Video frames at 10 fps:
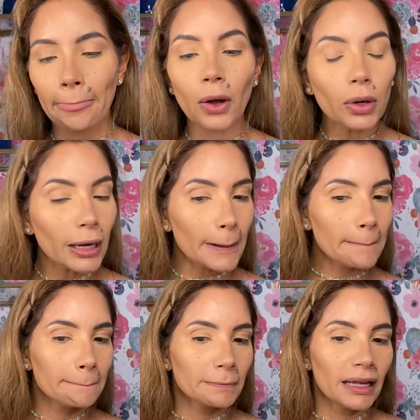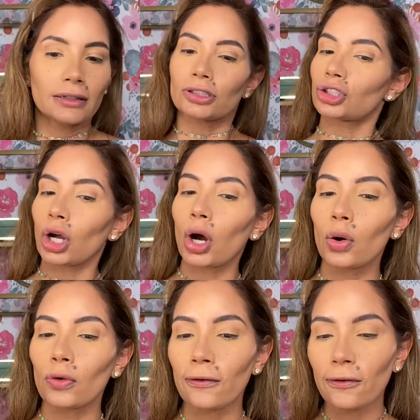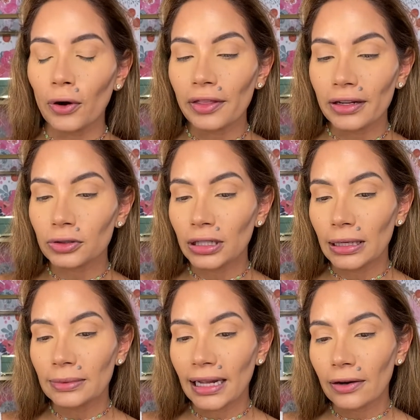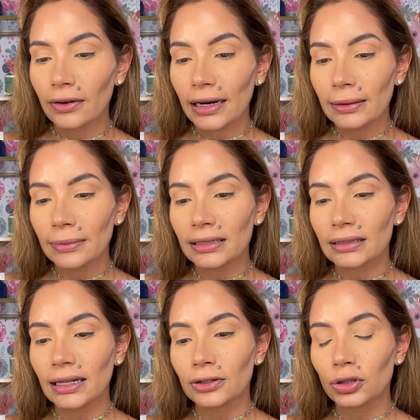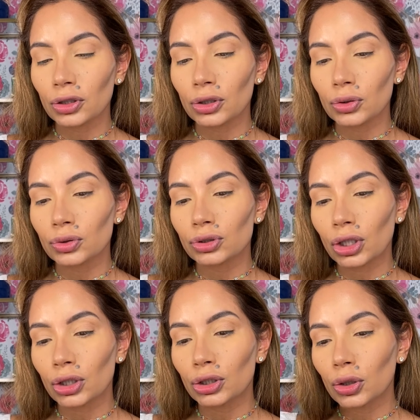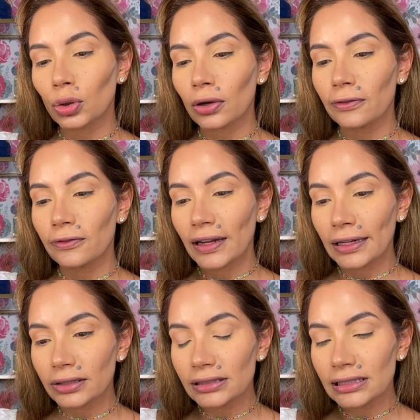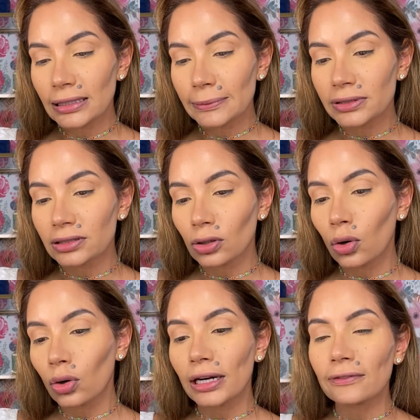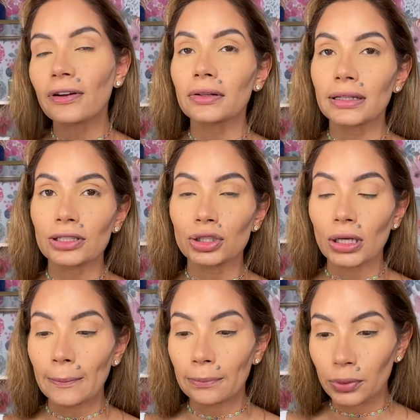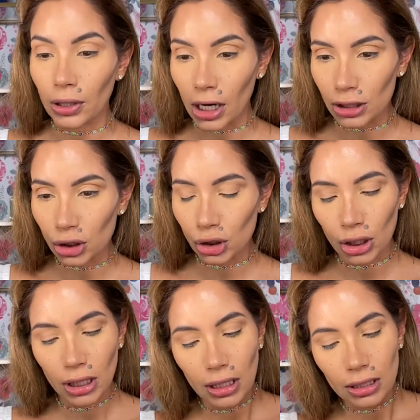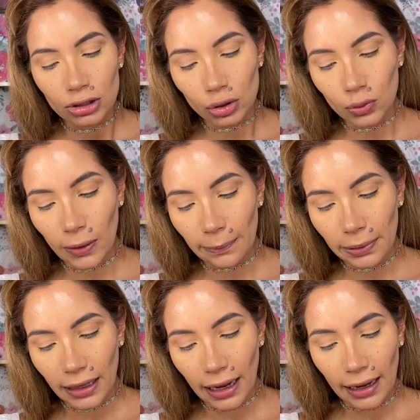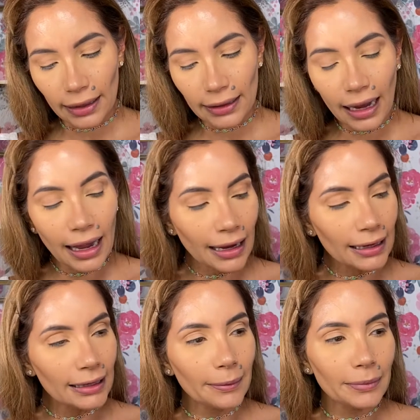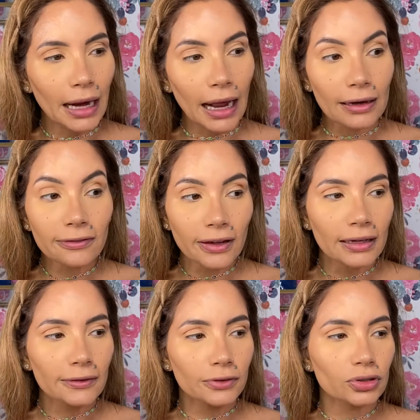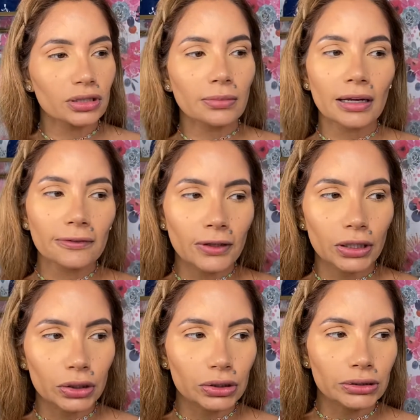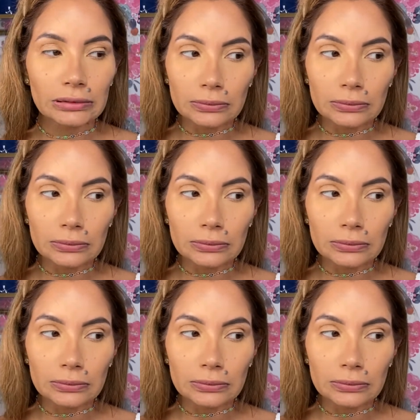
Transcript: Okay, so for the cream, they are recommending that you use your fingertips or a foundation brush to apply. I am not a fan of using my fingers